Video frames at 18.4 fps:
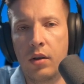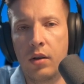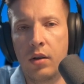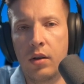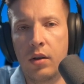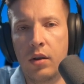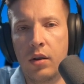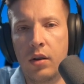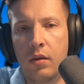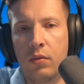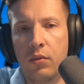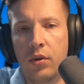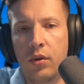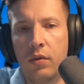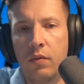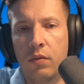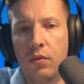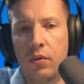I would
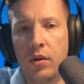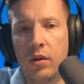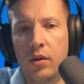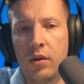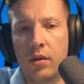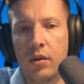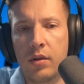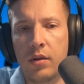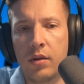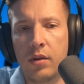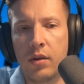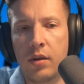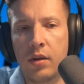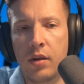avoid this.